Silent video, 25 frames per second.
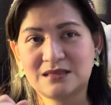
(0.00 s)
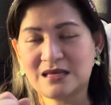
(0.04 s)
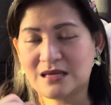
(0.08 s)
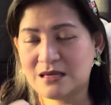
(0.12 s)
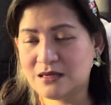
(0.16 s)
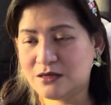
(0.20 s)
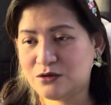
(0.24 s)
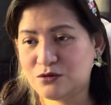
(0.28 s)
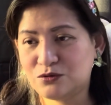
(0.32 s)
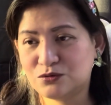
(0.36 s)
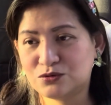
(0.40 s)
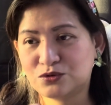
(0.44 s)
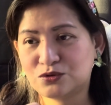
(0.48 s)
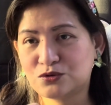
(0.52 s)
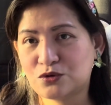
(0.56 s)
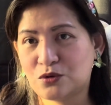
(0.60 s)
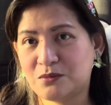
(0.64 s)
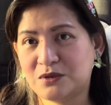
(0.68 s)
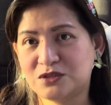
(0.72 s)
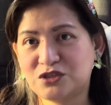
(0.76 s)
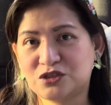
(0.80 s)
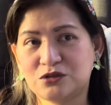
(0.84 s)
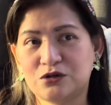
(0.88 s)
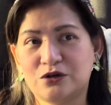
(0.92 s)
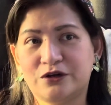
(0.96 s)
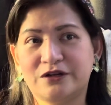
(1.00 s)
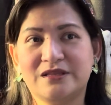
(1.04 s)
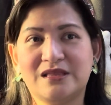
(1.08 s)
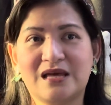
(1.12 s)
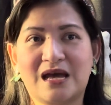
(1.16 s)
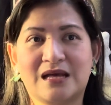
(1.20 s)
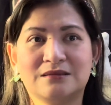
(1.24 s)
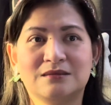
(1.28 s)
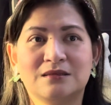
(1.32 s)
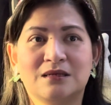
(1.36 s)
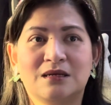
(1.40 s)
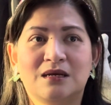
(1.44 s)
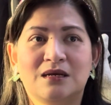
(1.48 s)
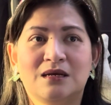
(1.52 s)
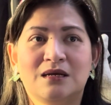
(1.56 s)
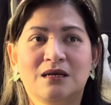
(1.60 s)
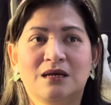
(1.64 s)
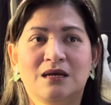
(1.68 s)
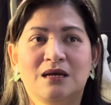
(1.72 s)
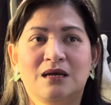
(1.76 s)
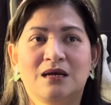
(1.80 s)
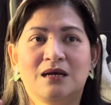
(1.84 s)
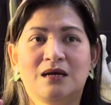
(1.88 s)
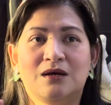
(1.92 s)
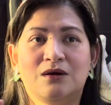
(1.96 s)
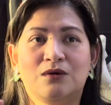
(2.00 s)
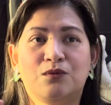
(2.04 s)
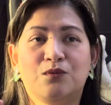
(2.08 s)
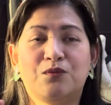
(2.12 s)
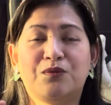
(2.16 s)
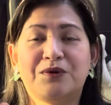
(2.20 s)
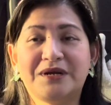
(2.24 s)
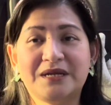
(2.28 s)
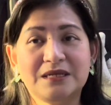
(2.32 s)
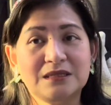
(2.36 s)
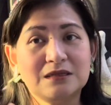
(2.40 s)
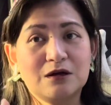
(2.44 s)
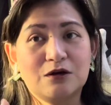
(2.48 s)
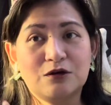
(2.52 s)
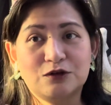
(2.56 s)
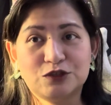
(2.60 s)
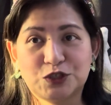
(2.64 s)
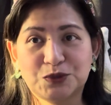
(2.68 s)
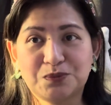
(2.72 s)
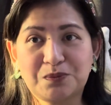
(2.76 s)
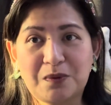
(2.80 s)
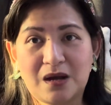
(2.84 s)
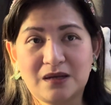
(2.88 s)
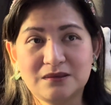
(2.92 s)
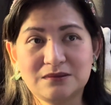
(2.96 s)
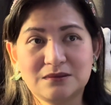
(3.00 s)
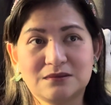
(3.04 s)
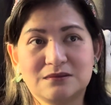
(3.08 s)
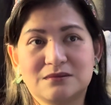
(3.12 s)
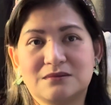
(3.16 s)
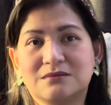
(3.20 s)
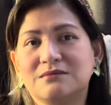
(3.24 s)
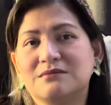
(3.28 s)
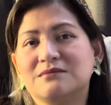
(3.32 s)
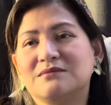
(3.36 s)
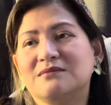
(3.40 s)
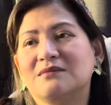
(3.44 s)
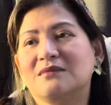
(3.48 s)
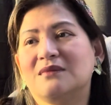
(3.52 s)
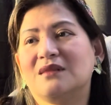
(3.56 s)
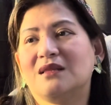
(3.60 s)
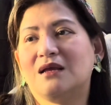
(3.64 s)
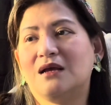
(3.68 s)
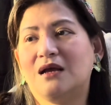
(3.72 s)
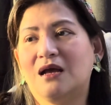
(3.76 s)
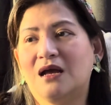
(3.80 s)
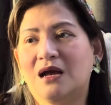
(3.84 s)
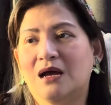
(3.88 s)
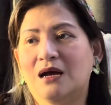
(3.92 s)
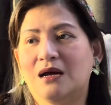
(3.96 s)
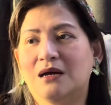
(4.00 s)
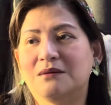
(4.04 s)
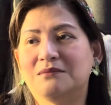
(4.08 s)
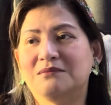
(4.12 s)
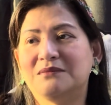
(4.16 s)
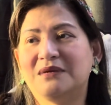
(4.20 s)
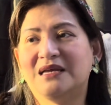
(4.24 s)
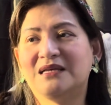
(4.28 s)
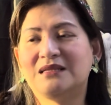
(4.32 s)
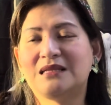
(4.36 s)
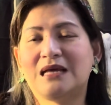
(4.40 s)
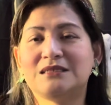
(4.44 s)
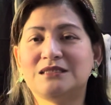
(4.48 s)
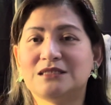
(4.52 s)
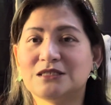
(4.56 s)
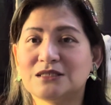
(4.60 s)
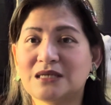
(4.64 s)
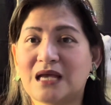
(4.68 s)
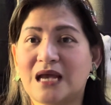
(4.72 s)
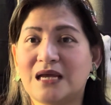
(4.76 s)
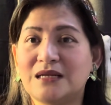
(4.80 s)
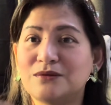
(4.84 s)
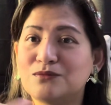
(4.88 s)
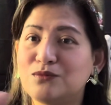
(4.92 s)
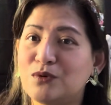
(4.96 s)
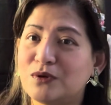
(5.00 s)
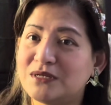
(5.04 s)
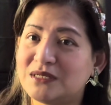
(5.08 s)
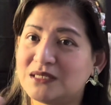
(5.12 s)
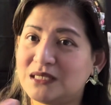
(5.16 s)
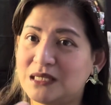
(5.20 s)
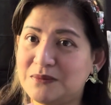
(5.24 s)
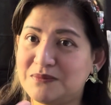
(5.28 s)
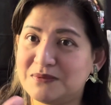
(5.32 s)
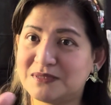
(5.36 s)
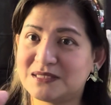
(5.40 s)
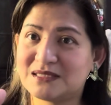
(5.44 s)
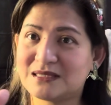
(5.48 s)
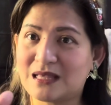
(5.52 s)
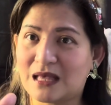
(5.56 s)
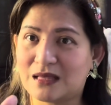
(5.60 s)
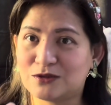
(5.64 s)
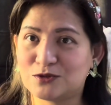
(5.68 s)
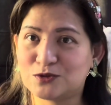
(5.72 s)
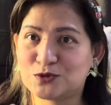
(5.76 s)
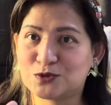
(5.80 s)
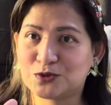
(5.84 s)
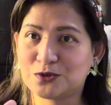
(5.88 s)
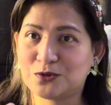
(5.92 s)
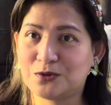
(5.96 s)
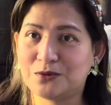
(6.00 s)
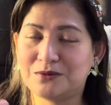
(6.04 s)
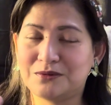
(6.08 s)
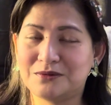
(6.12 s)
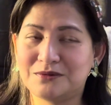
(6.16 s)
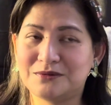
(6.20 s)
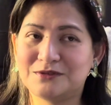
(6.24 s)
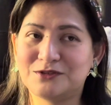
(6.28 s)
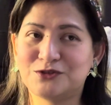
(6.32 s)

Thank you so much, Lord, that we're in a good spot. Um, and I just kind of want to keep it status quo.